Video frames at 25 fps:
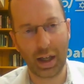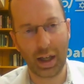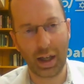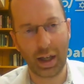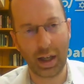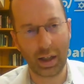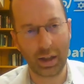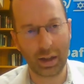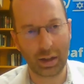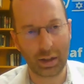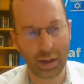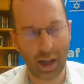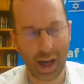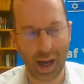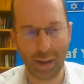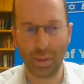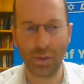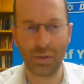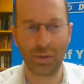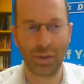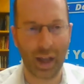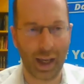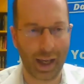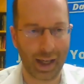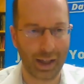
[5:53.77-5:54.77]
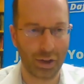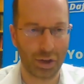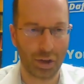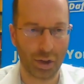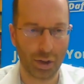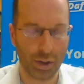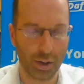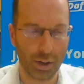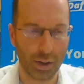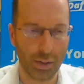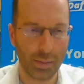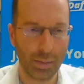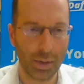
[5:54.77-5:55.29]
In a time of
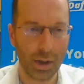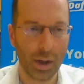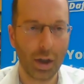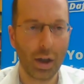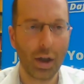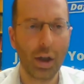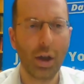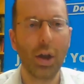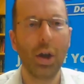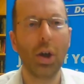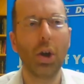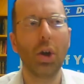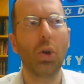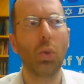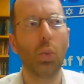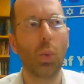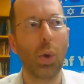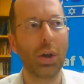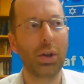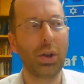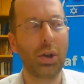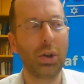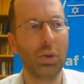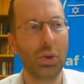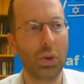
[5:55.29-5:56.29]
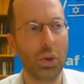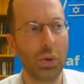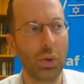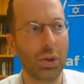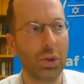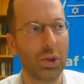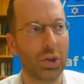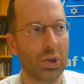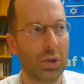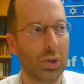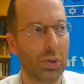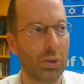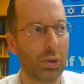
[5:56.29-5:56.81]
danger, what do you do to
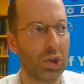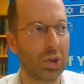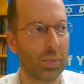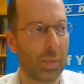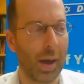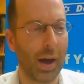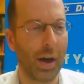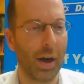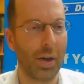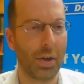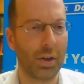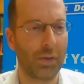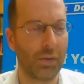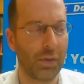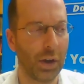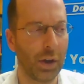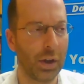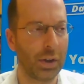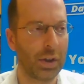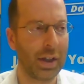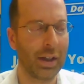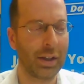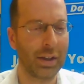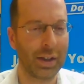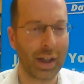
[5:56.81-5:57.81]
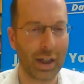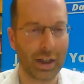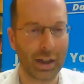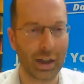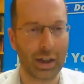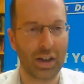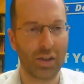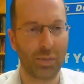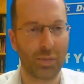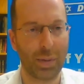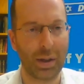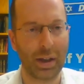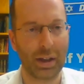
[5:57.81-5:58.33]
spare the tefillin the indignity
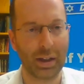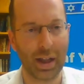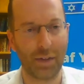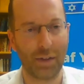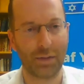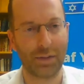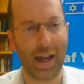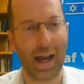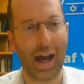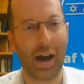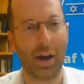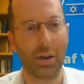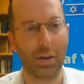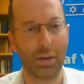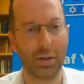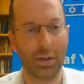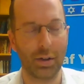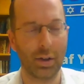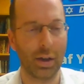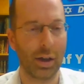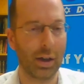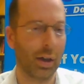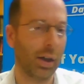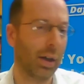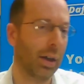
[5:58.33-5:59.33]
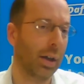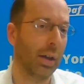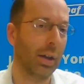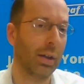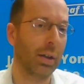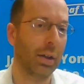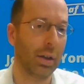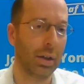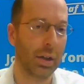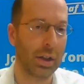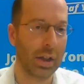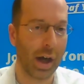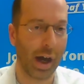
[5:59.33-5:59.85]
of being left out in
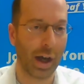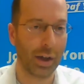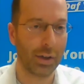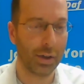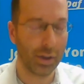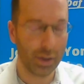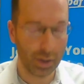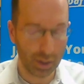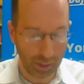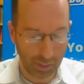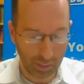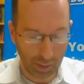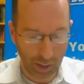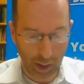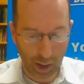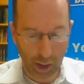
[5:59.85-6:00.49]
the yonder?